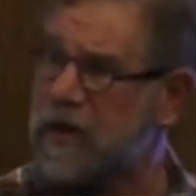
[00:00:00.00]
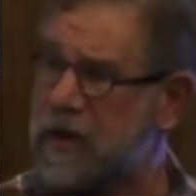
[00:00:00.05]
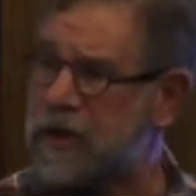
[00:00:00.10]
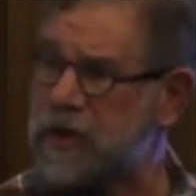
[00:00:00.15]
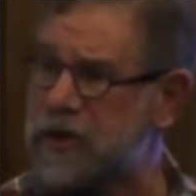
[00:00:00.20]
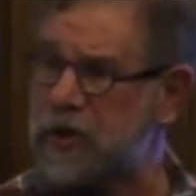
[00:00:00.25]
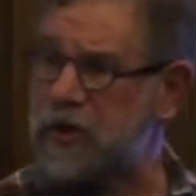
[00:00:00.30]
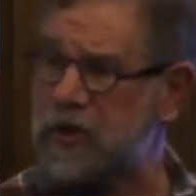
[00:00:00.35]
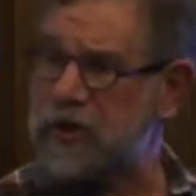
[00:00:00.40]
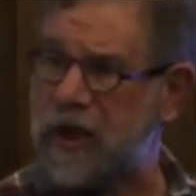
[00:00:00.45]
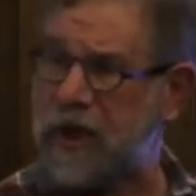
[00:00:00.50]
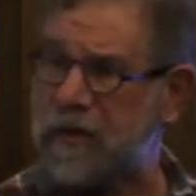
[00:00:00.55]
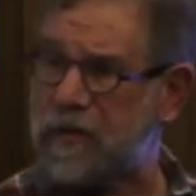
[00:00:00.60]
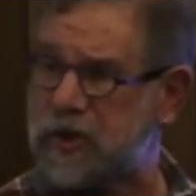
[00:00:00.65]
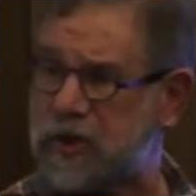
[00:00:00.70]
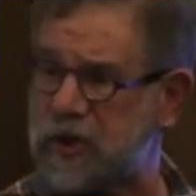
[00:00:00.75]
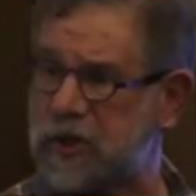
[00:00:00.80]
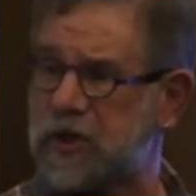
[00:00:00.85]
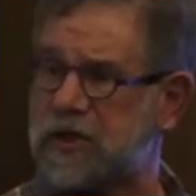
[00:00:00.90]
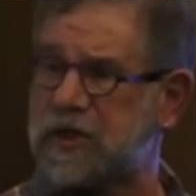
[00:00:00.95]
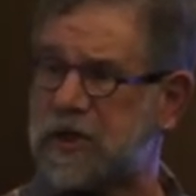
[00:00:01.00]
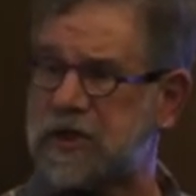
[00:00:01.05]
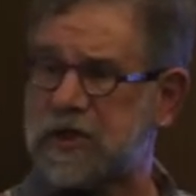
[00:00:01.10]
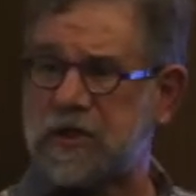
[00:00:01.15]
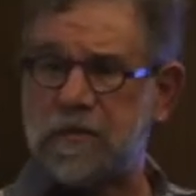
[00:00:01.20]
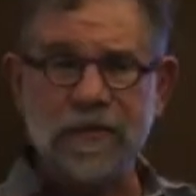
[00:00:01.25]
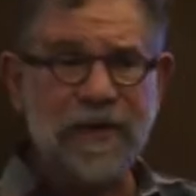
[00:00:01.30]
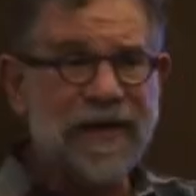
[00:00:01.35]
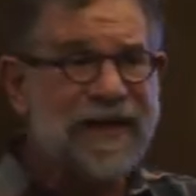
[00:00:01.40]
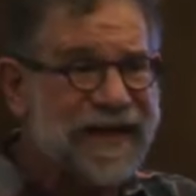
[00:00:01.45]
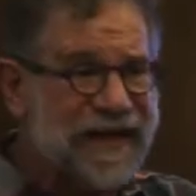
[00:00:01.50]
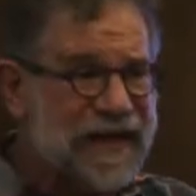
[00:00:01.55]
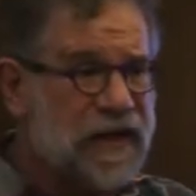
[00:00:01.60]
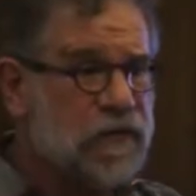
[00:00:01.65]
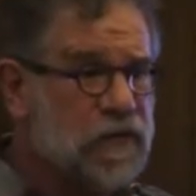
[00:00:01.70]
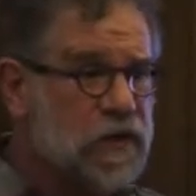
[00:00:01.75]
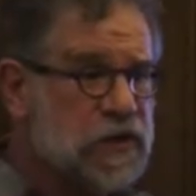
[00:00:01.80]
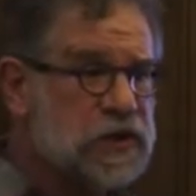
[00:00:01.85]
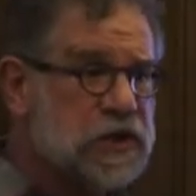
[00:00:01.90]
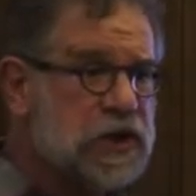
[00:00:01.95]
is that you're damaging the testability
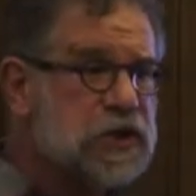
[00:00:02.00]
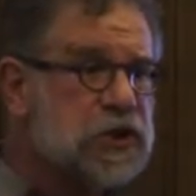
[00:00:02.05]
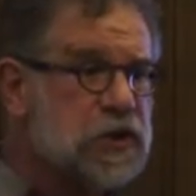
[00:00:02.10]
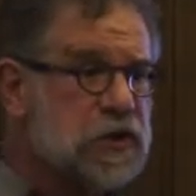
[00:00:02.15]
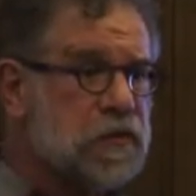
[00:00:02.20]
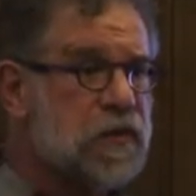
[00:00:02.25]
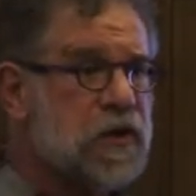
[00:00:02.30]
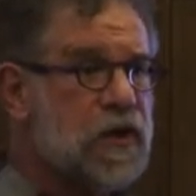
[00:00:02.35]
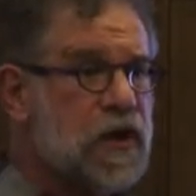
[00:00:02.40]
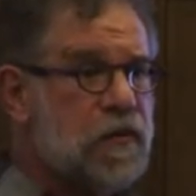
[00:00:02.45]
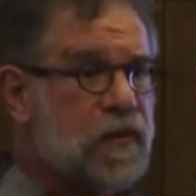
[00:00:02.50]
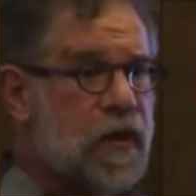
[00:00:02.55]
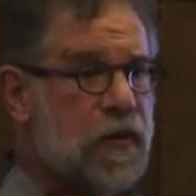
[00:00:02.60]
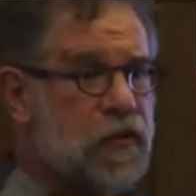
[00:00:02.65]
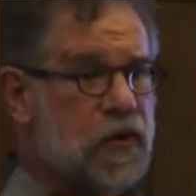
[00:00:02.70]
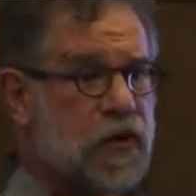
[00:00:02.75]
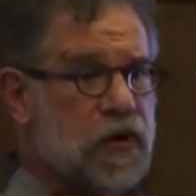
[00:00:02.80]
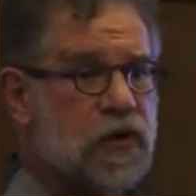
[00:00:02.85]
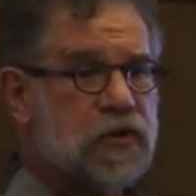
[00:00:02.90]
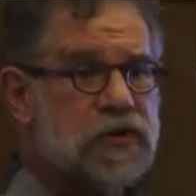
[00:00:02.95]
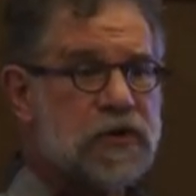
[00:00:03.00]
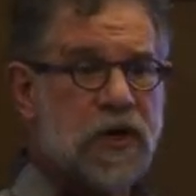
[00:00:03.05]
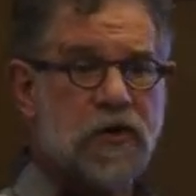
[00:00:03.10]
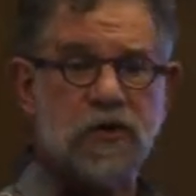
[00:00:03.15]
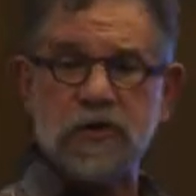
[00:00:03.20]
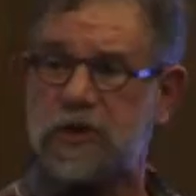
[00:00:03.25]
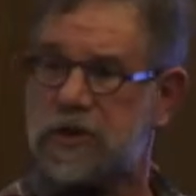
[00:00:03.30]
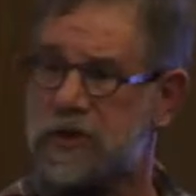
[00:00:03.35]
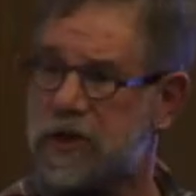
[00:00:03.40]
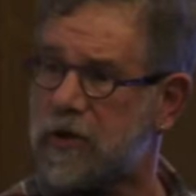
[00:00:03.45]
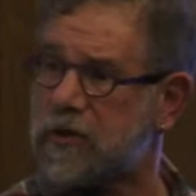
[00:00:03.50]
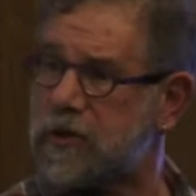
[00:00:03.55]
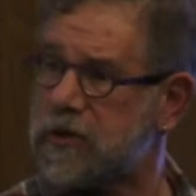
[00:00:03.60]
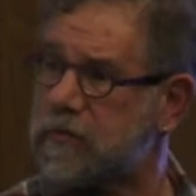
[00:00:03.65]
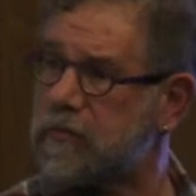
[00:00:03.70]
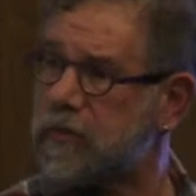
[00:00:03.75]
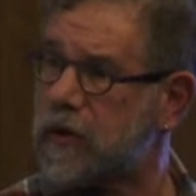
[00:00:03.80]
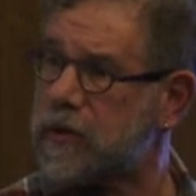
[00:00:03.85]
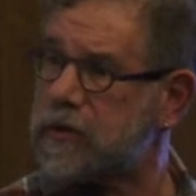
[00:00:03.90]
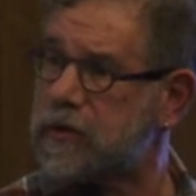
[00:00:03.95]
of your system by putting those getters and setters
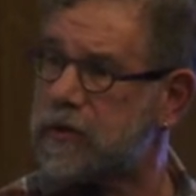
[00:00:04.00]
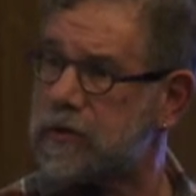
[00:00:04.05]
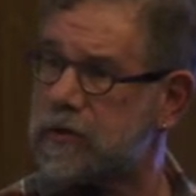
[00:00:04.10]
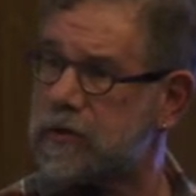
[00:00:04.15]
in place.